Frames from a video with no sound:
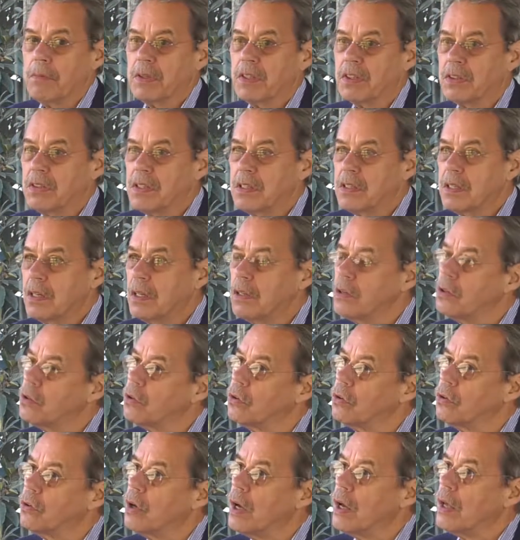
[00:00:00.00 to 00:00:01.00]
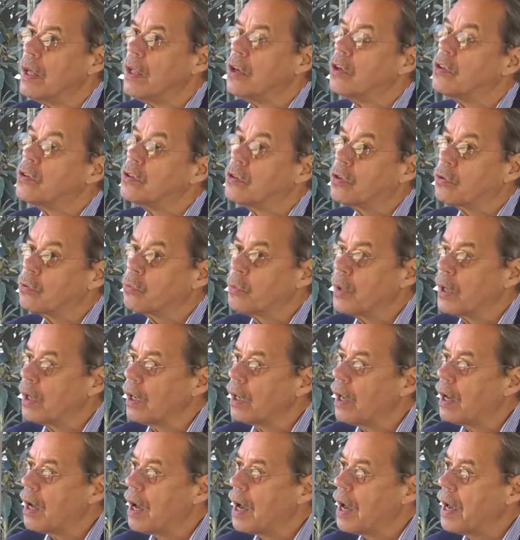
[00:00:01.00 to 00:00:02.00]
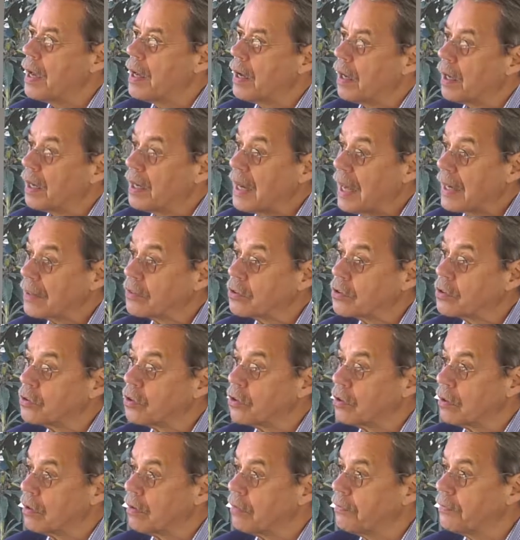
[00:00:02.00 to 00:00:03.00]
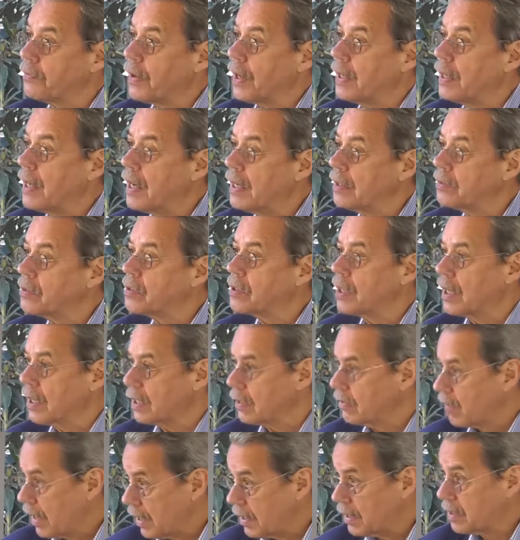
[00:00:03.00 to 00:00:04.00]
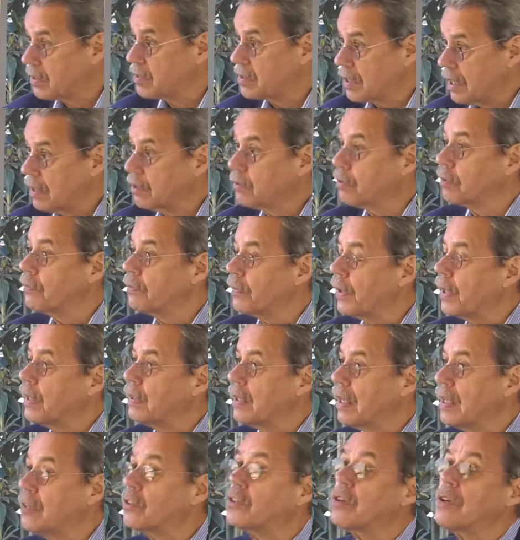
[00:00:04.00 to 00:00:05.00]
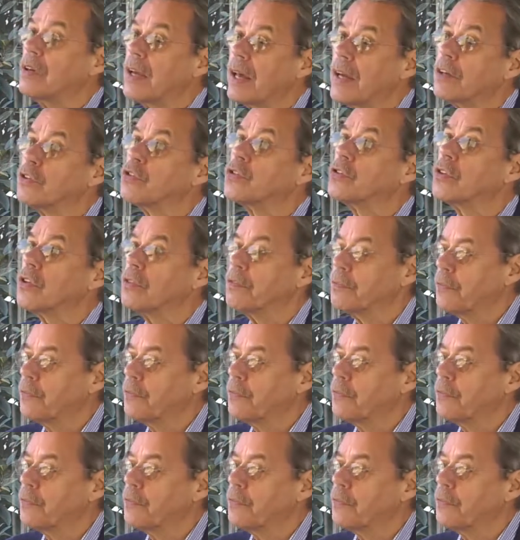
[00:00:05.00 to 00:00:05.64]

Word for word: continue to rely on external financing, that is, interfi international